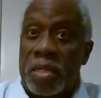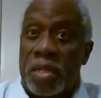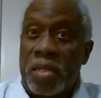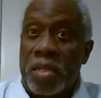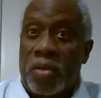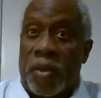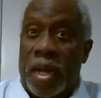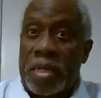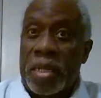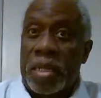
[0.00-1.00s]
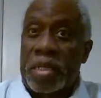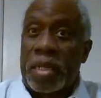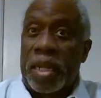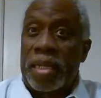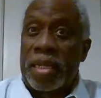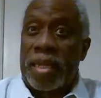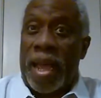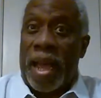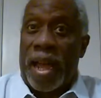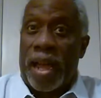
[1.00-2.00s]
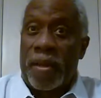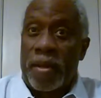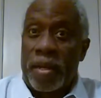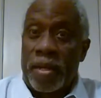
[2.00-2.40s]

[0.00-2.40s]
Jesus Christ is alive.